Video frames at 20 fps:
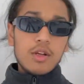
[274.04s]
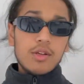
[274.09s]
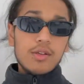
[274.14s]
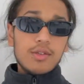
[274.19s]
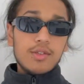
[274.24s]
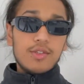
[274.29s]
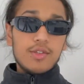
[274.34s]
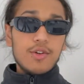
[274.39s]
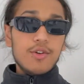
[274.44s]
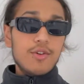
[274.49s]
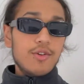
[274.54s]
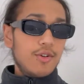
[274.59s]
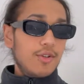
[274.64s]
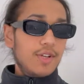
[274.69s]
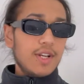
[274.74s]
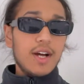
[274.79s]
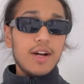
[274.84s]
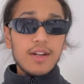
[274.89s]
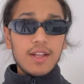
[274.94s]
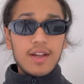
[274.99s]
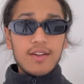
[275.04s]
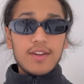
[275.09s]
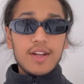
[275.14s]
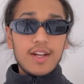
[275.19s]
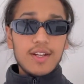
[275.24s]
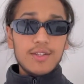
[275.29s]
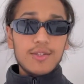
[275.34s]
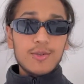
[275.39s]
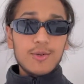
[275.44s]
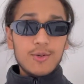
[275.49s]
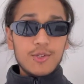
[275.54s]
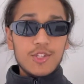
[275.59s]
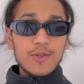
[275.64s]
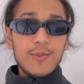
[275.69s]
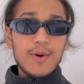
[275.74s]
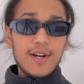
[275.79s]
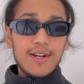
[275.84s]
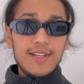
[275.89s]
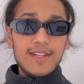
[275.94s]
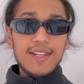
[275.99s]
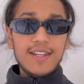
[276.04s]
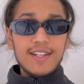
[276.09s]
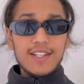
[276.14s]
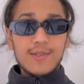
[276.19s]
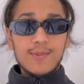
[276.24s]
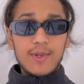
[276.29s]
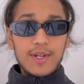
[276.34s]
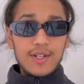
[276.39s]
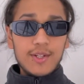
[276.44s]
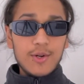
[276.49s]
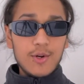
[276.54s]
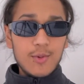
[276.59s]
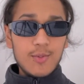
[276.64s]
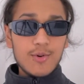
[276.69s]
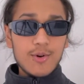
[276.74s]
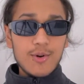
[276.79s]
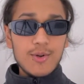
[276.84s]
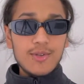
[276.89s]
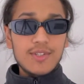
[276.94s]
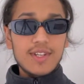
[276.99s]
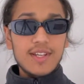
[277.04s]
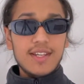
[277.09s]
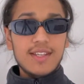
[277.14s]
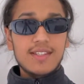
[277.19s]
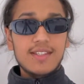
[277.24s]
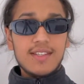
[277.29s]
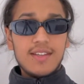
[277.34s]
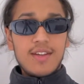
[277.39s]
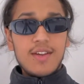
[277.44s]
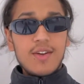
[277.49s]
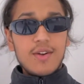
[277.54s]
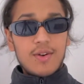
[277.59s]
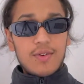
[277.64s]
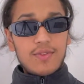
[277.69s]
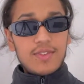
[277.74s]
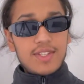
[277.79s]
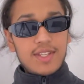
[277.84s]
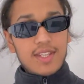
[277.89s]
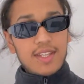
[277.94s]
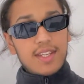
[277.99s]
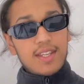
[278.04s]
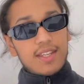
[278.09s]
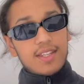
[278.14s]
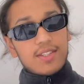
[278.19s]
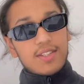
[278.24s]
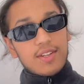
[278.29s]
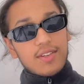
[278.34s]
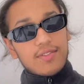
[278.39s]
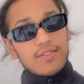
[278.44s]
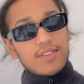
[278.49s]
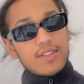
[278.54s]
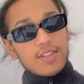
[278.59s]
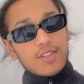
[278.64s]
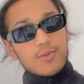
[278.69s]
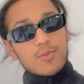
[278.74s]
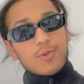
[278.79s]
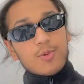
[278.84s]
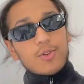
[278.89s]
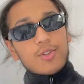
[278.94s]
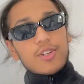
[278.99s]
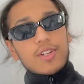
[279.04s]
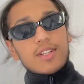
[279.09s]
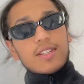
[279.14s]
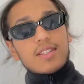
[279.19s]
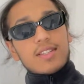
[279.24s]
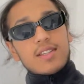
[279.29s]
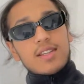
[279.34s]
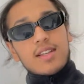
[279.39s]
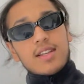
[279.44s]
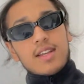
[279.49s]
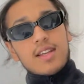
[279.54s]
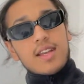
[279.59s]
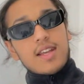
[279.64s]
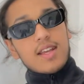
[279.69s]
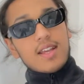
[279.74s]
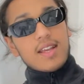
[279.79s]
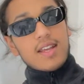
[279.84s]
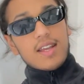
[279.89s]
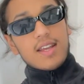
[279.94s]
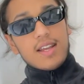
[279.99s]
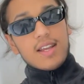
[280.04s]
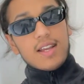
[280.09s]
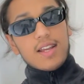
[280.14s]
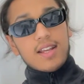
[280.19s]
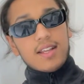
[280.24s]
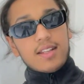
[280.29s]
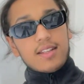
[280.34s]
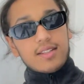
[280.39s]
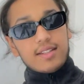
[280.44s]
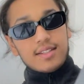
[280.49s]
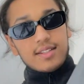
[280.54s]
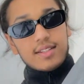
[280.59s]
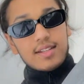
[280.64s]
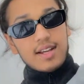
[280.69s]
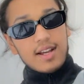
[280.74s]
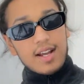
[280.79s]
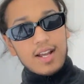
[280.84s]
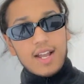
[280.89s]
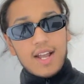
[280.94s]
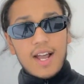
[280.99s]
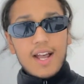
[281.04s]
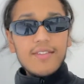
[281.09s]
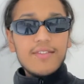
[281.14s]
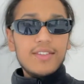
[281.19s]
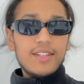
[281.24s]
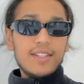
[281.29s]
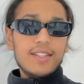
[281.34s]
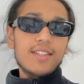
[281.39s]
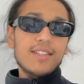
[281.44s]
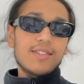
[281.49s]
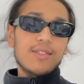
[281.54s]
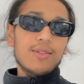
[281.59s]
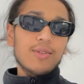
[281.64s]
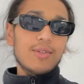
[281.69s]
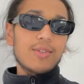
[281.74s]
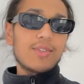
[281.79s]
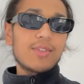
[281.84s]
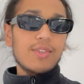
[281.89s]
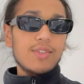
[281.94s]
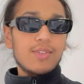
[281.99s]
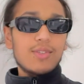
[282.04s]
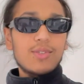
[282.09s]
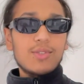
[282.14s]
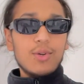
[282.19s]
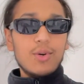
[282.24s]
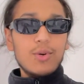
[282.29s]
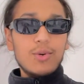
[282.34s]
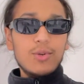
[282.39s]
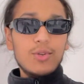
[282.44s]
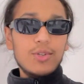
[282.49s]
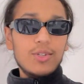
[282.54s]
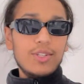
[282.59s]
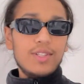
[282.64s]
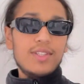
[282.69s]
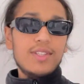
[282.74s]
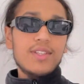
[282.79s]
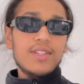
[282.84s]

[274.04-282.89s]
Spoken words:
So now that I've kind of talked about it and explained the whole process, obviously here's the finished product, and I think this looks so good.